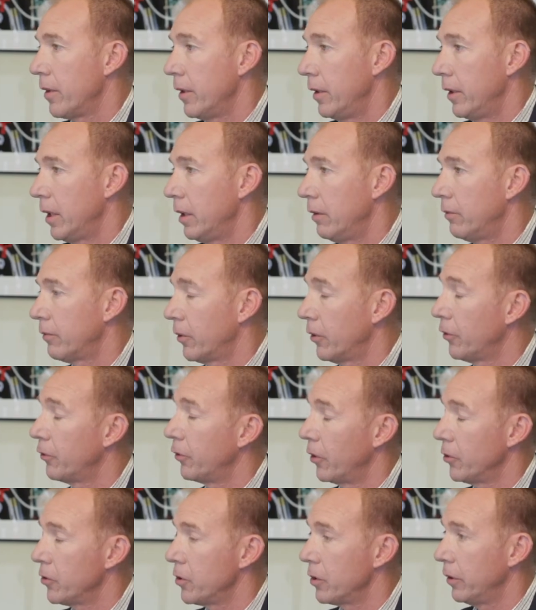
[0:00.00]
the need for
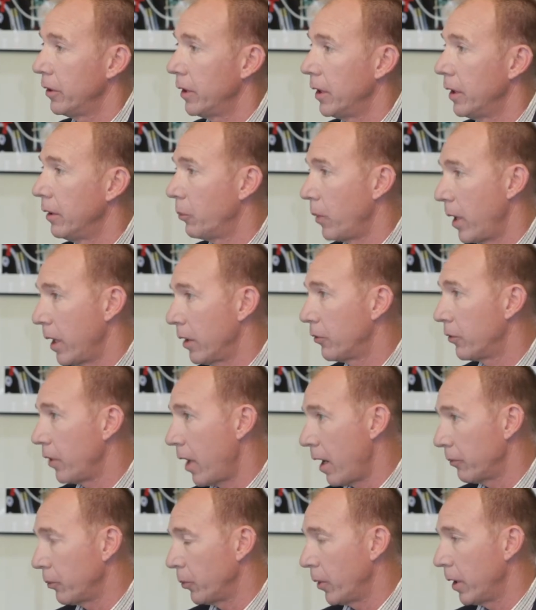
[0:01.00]
socially aware
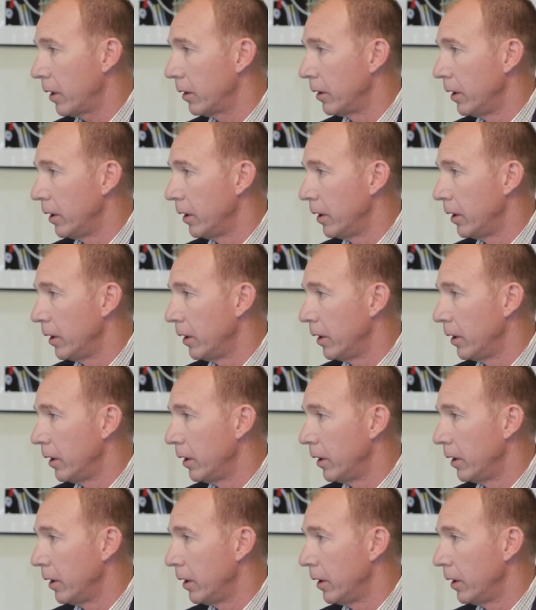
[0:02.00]
software.